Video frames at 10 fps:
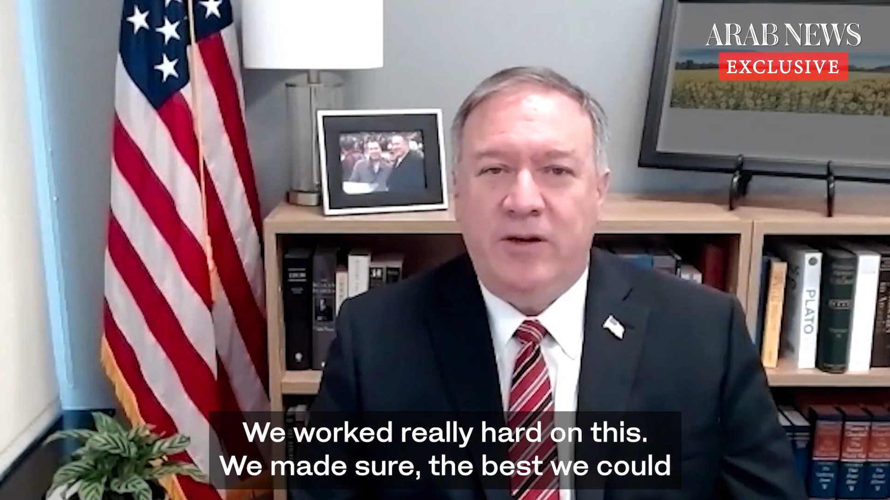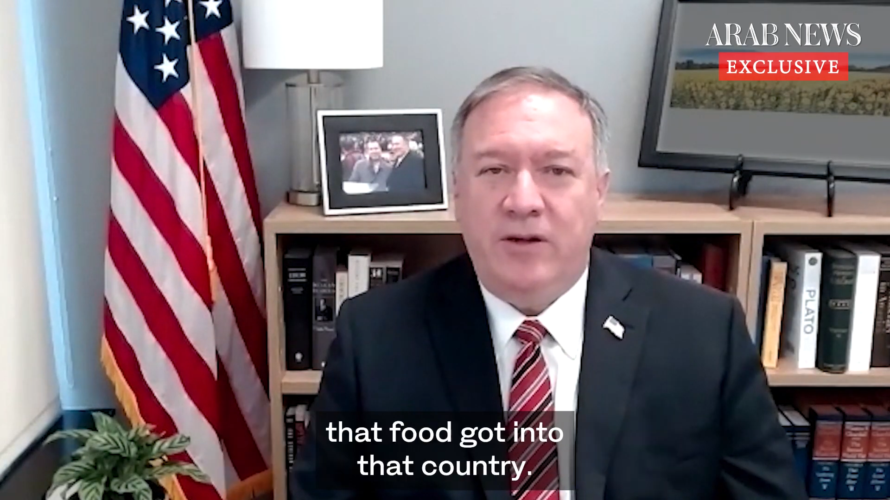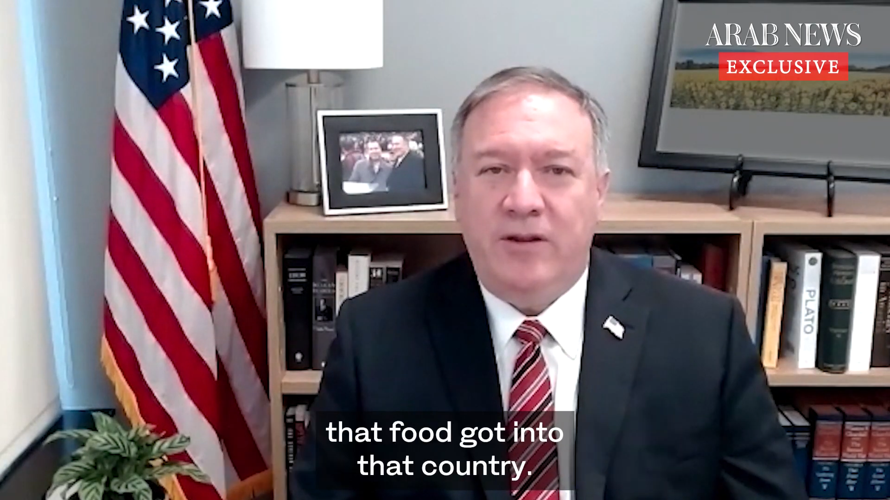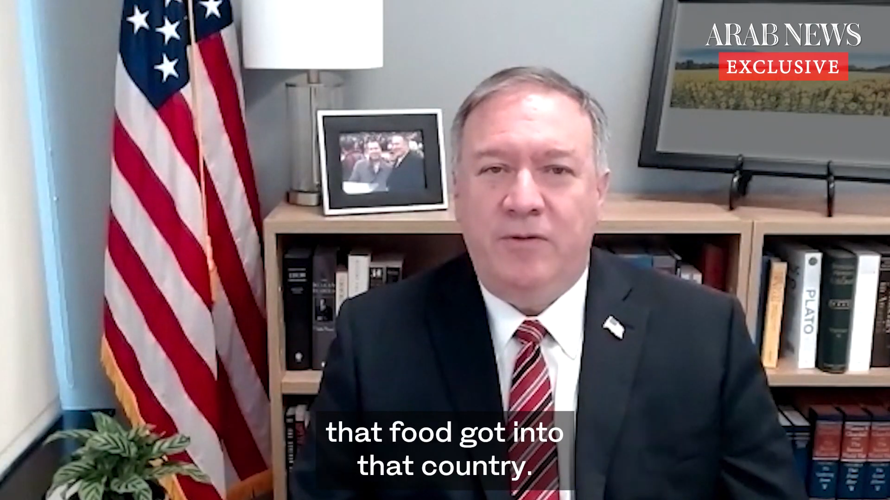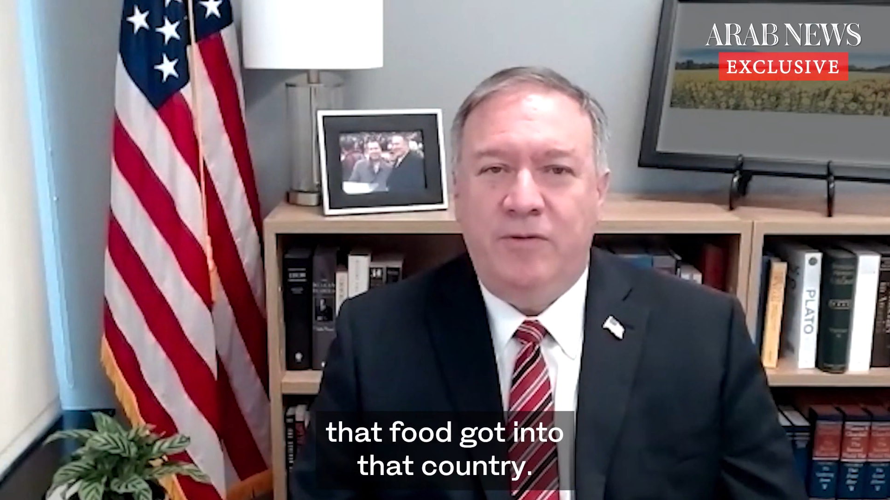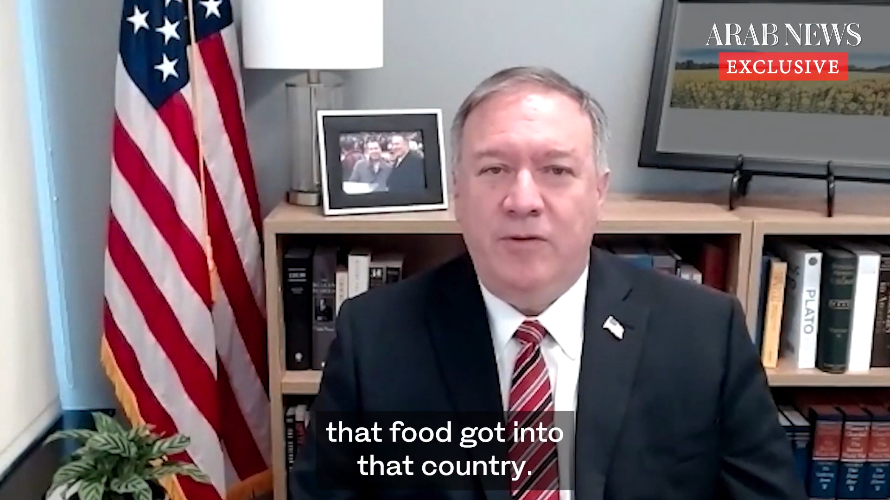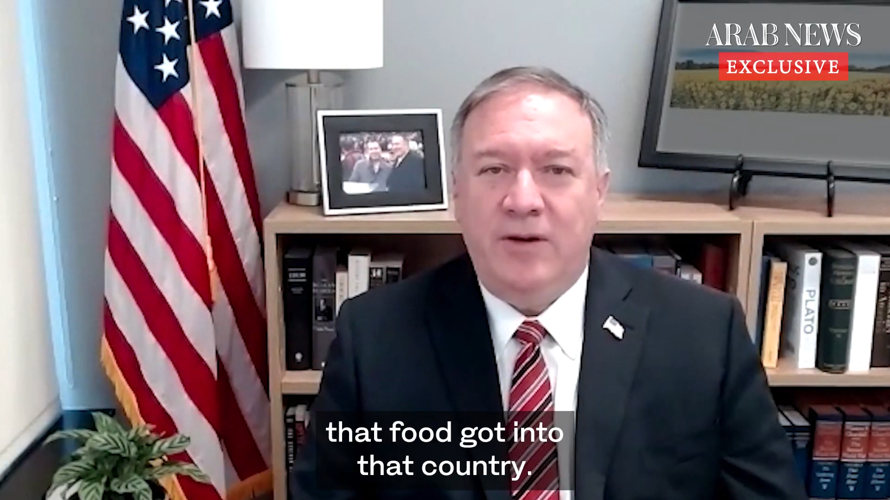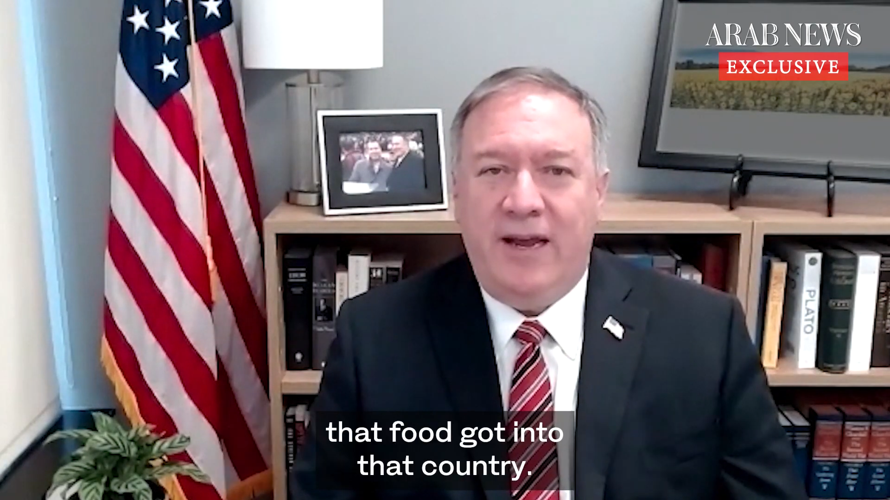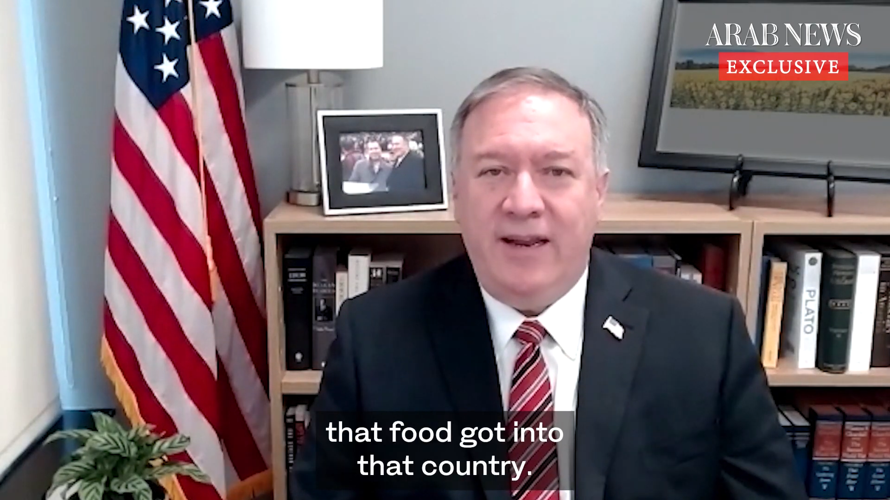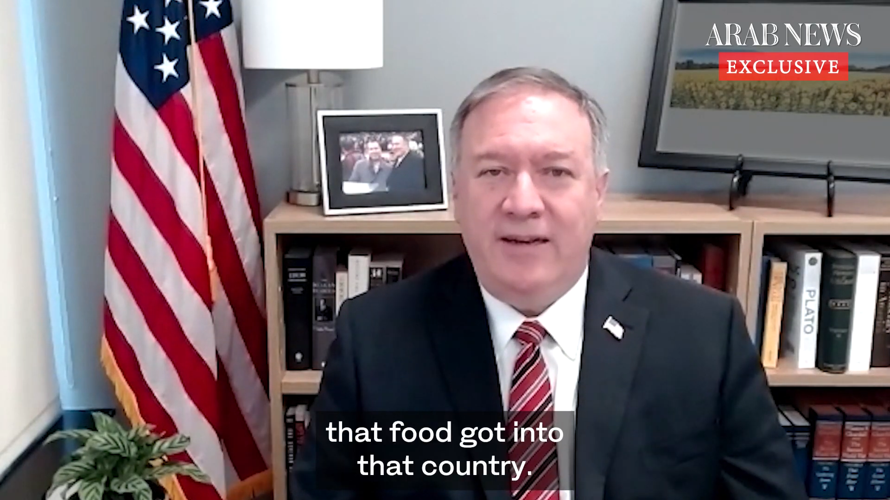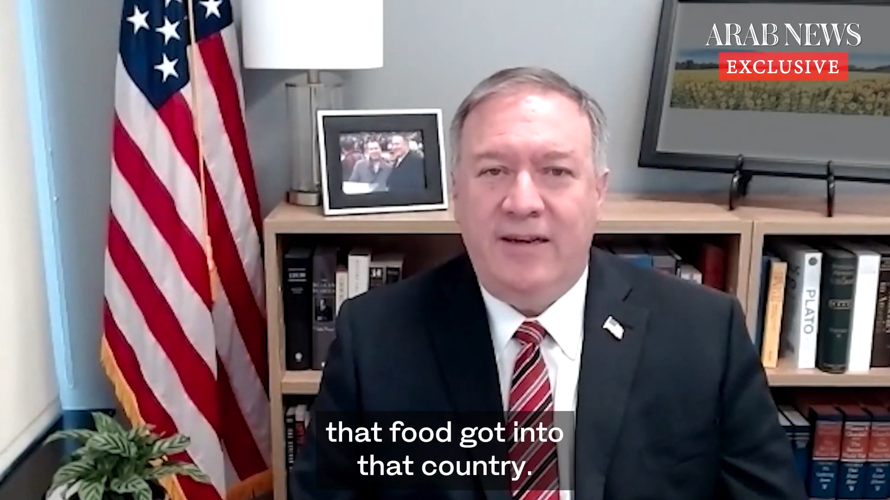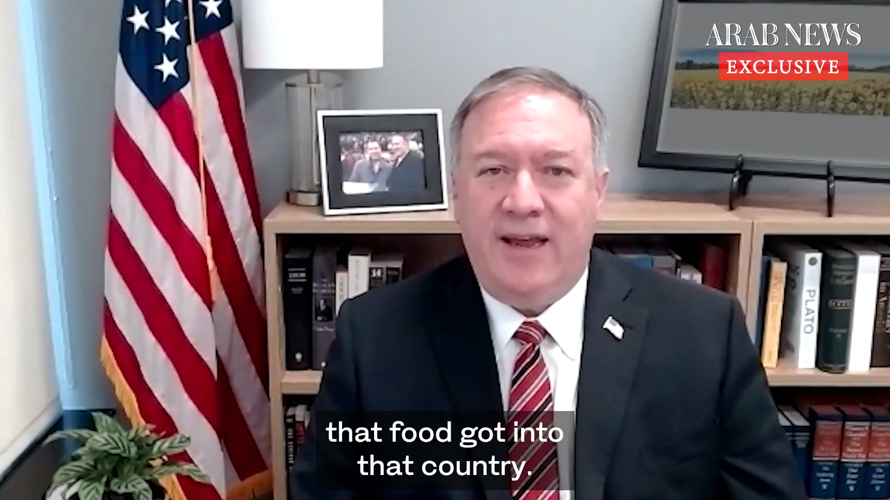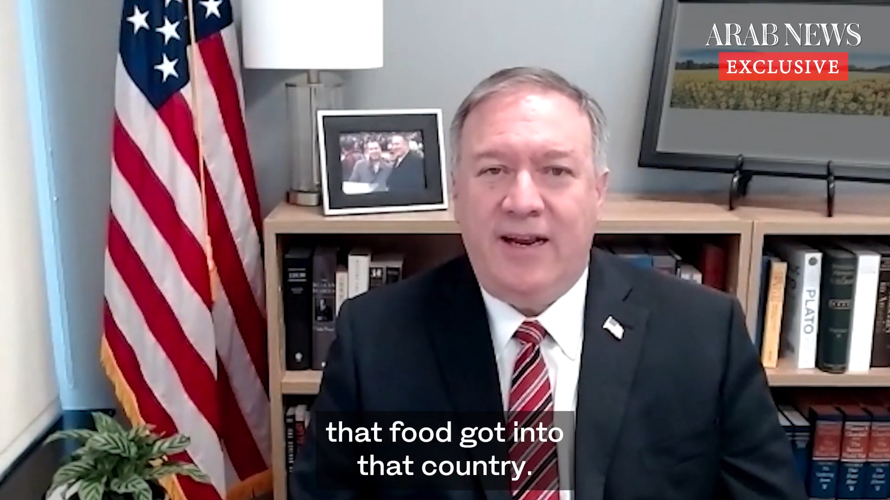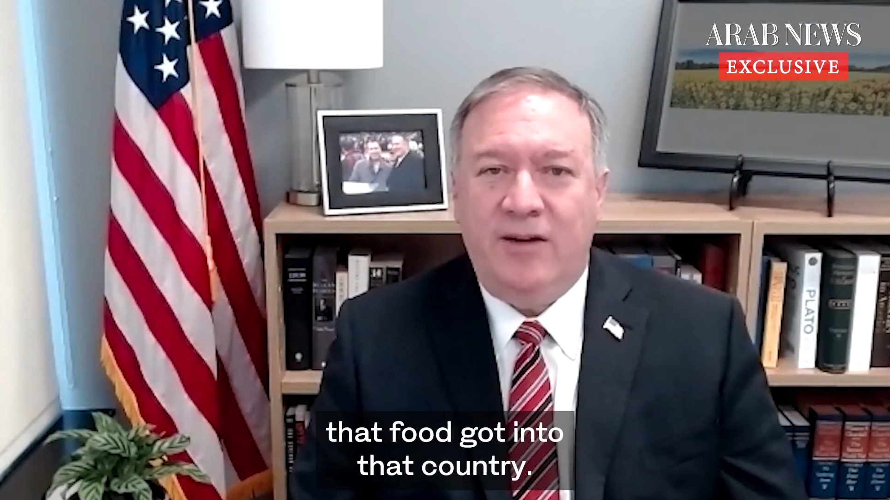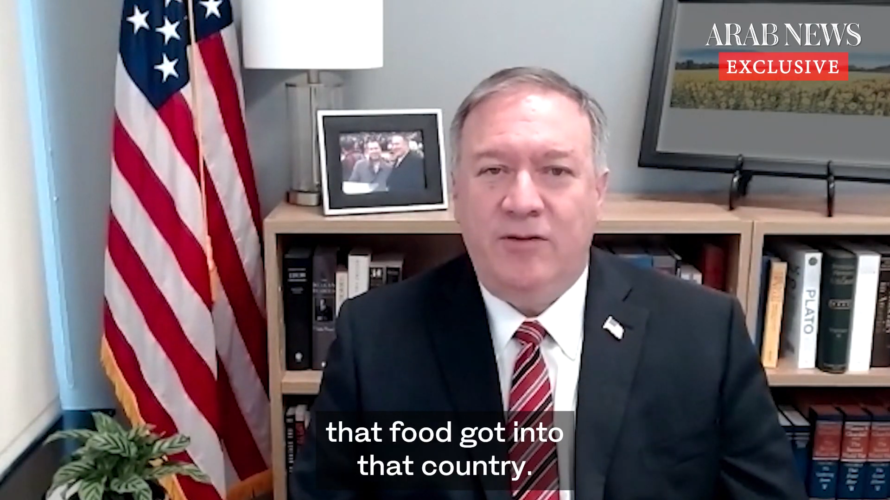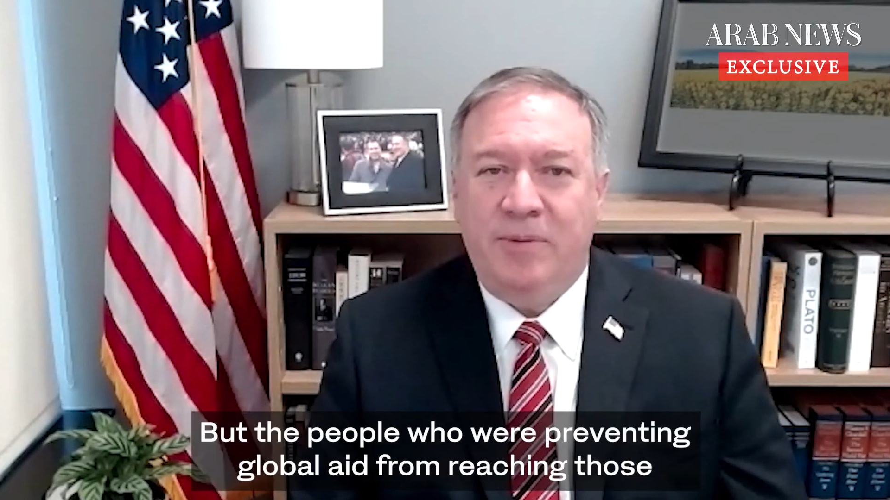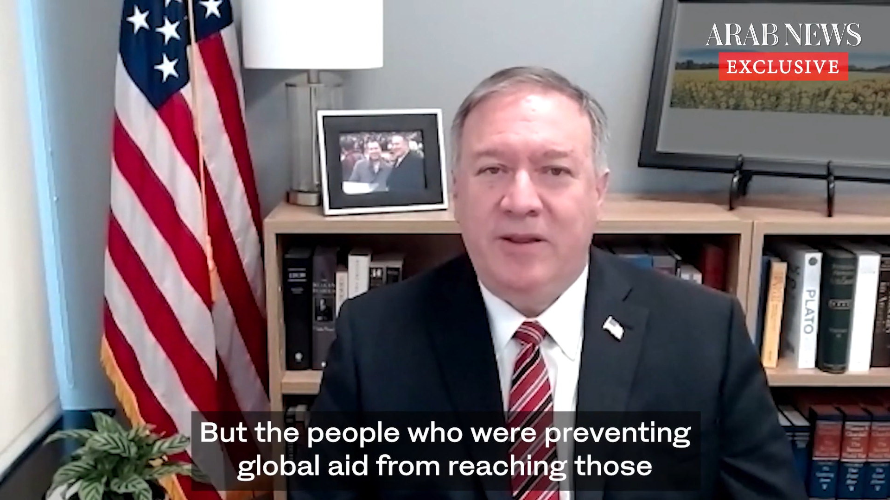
could that food got into that country.